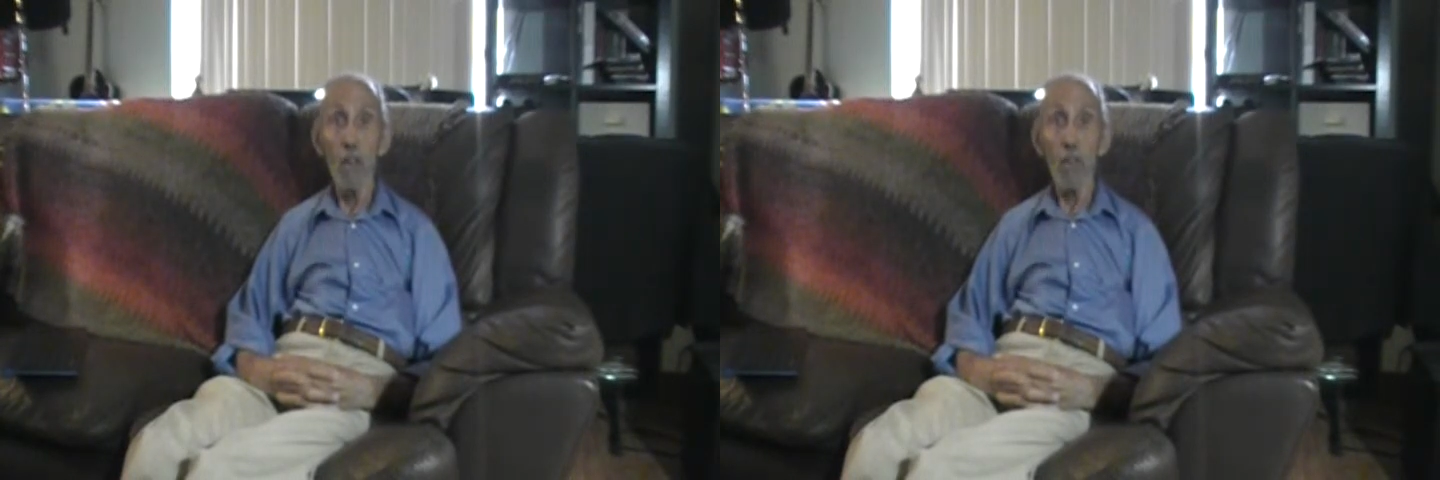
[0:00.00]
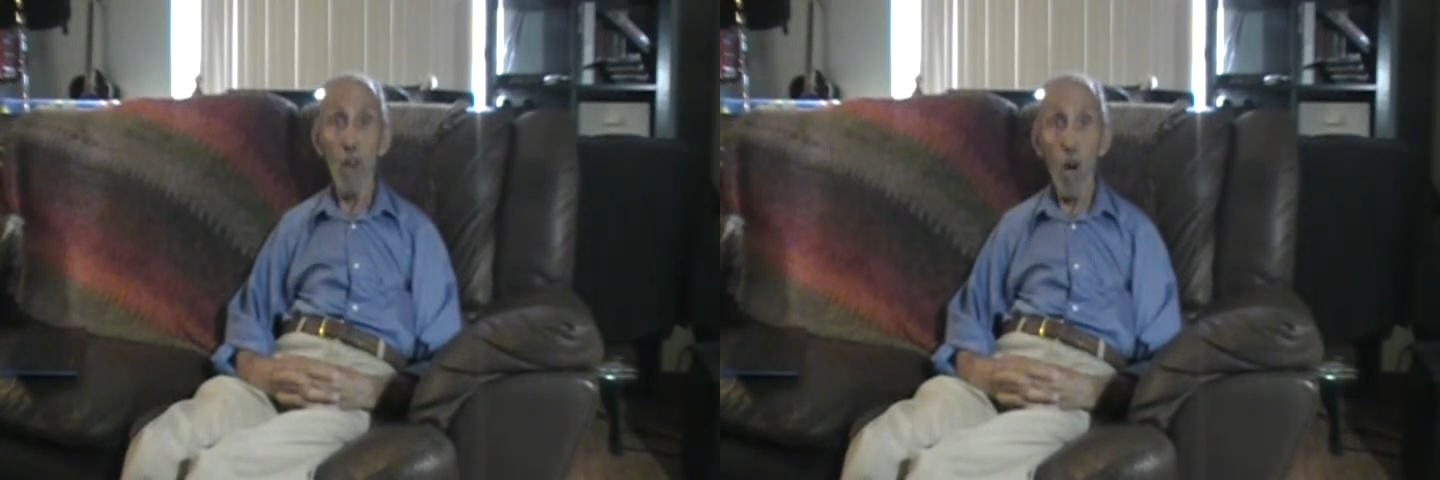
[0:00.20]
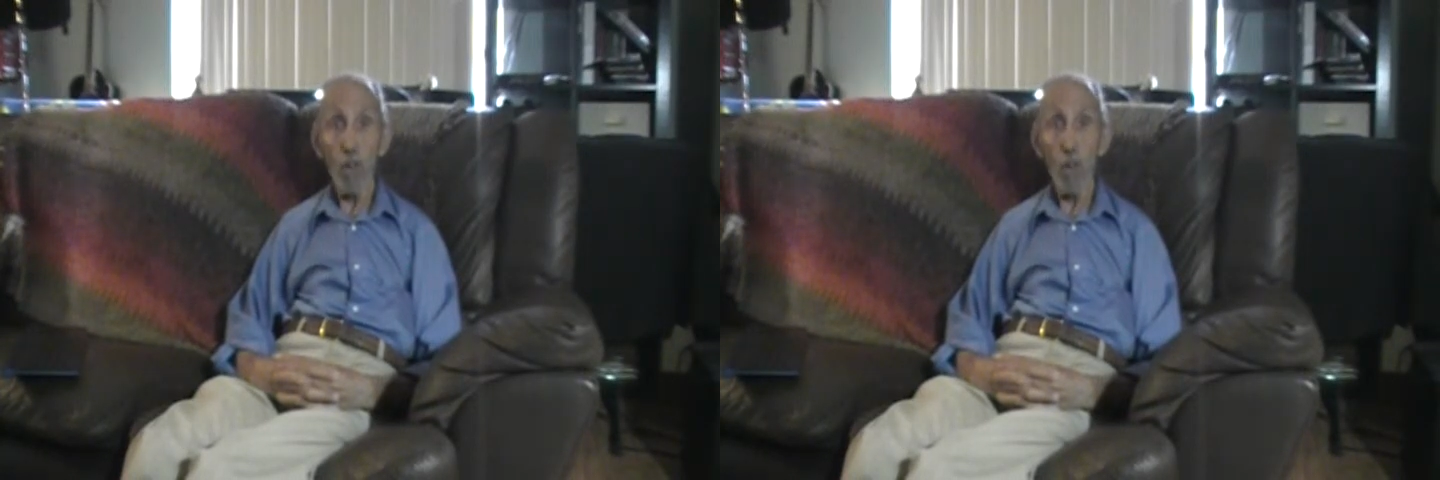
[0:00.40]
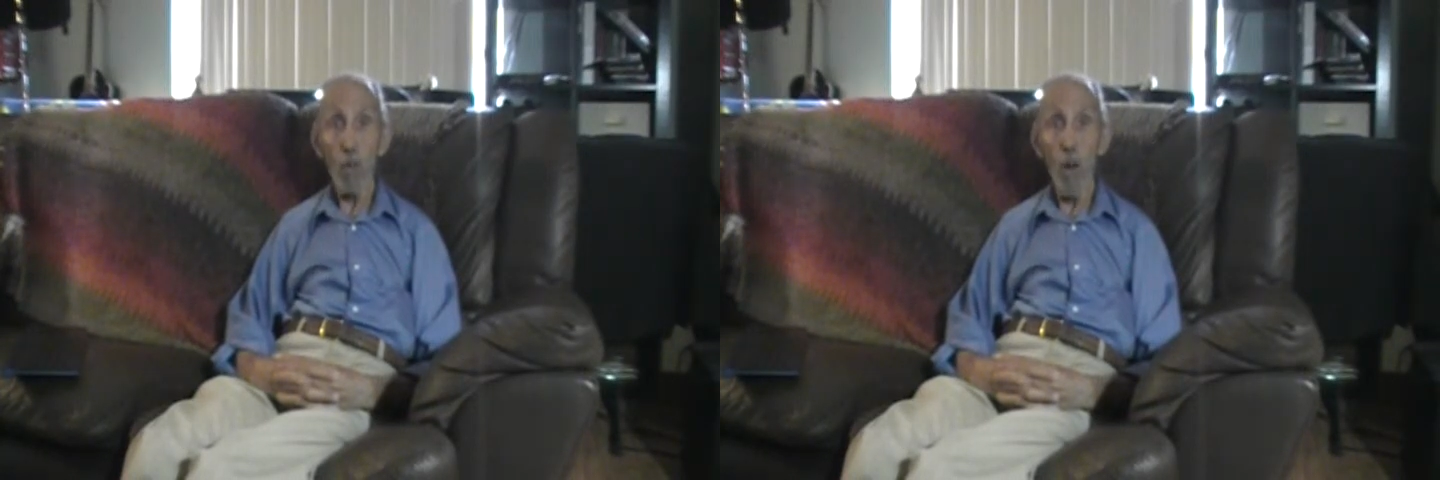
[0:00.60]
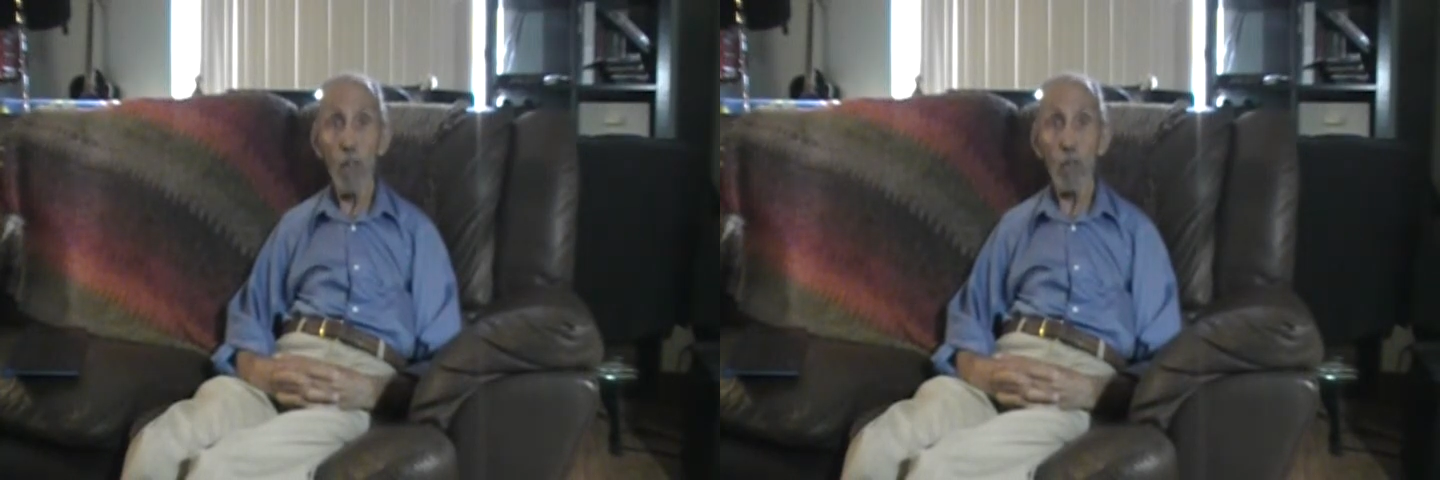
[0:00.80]
The only
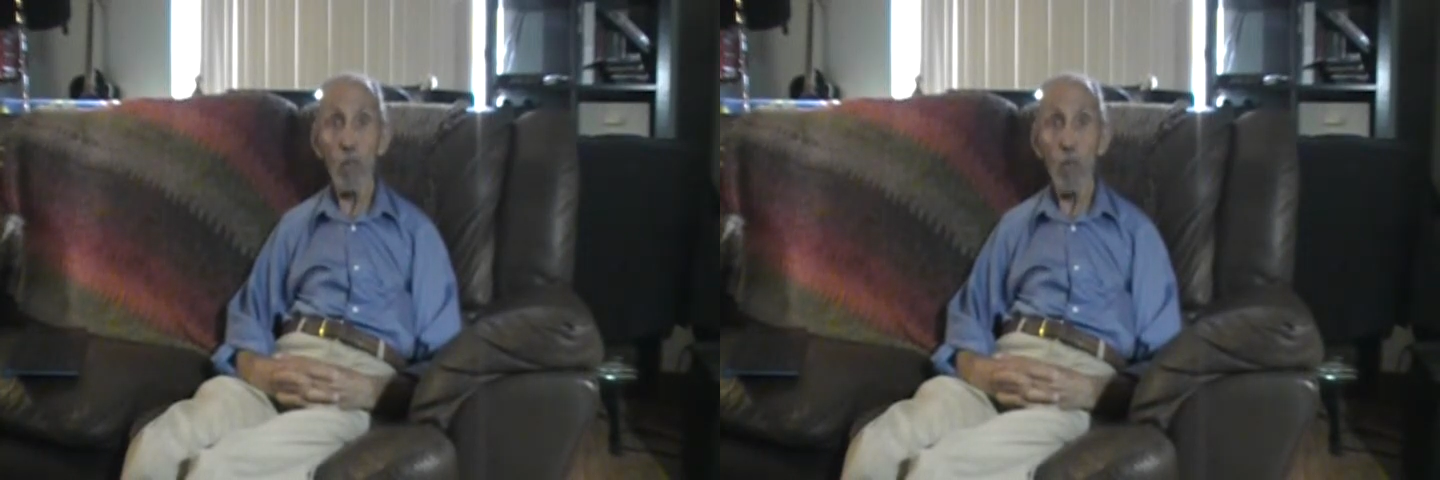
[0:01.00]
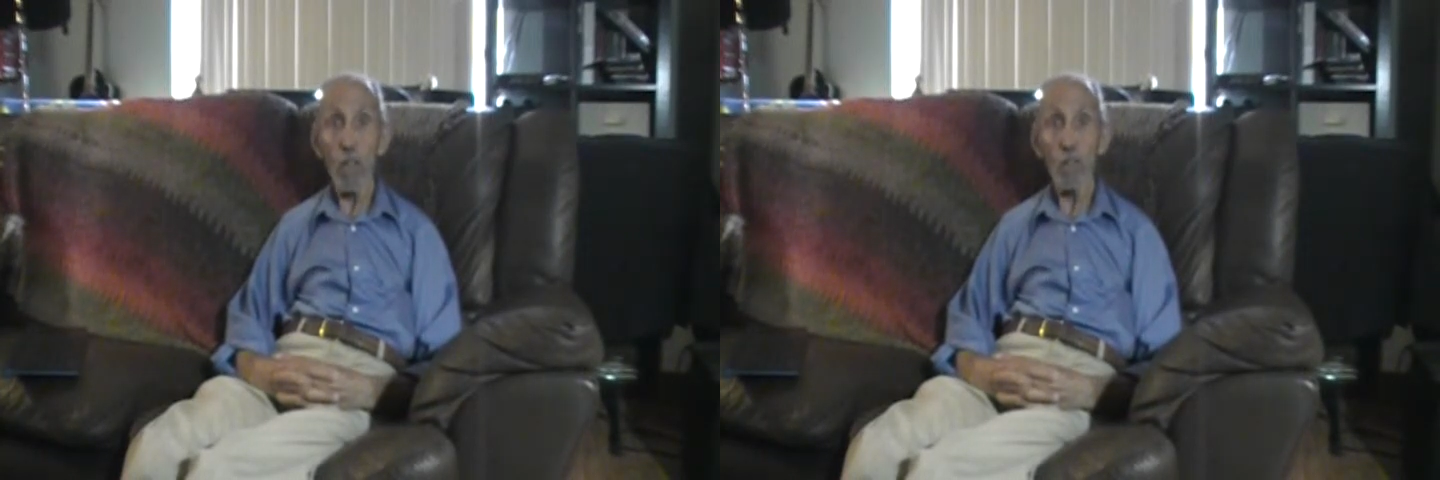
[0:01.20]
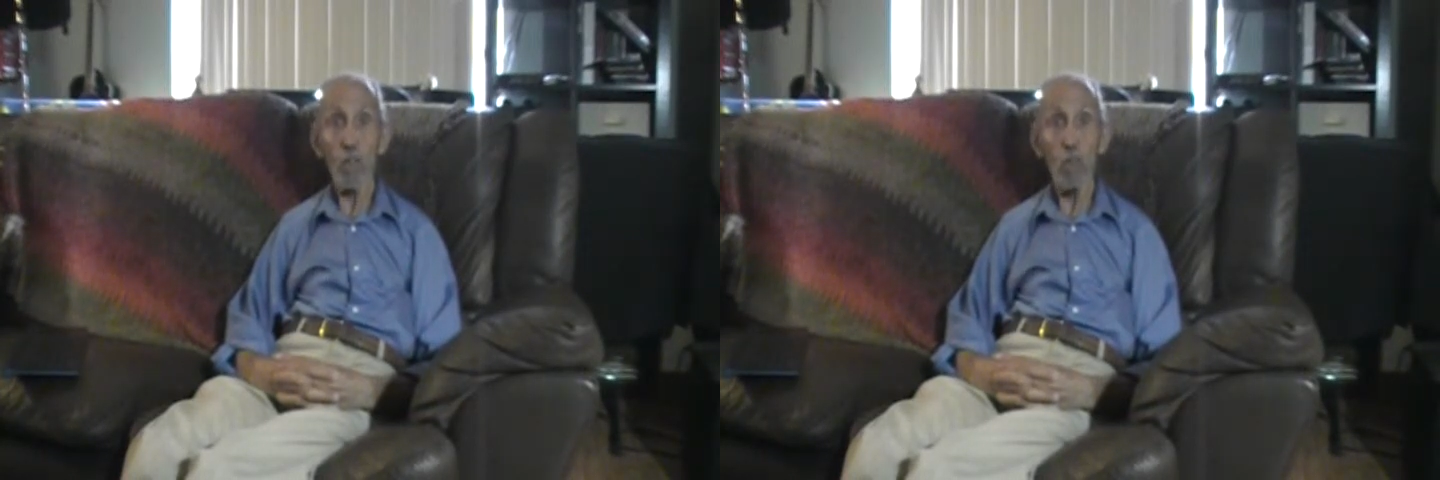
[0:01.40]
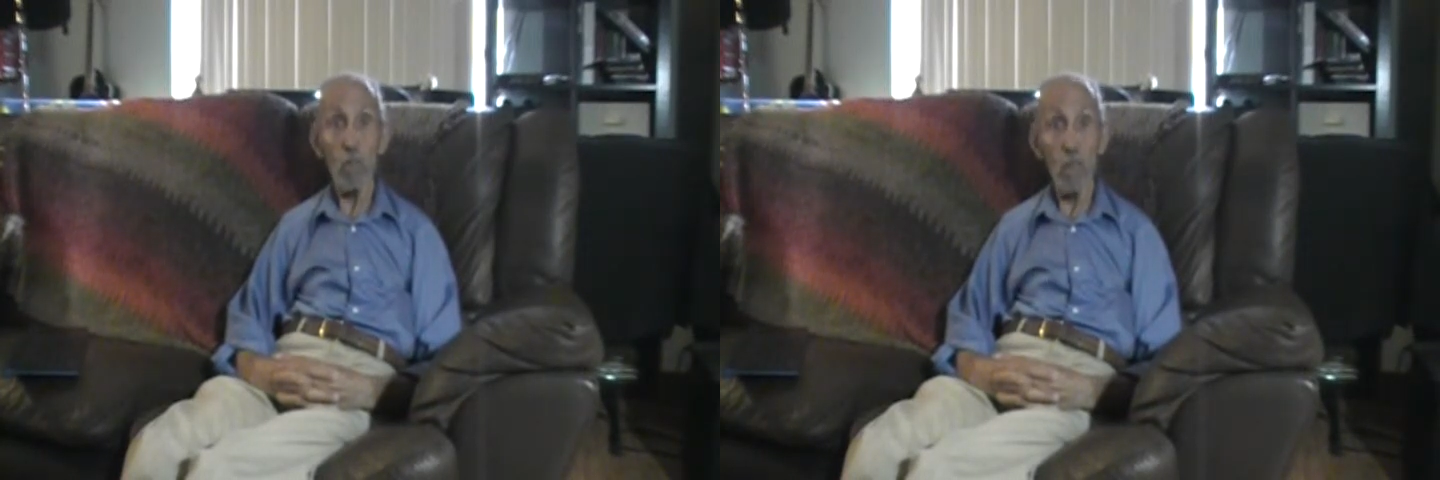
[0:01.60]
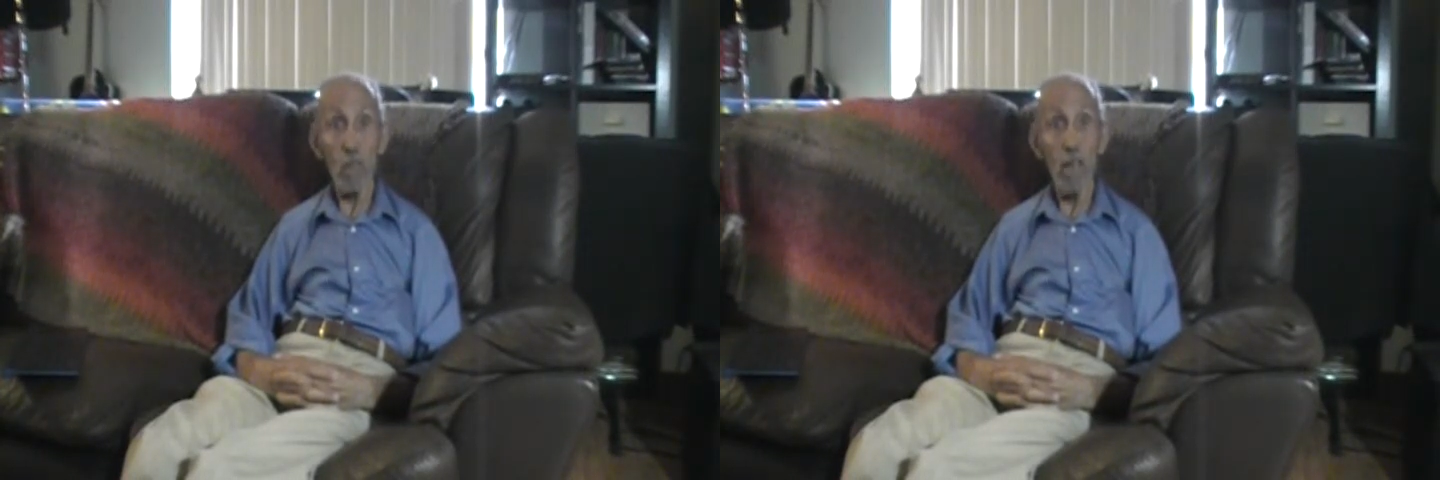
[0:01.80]
one of which to me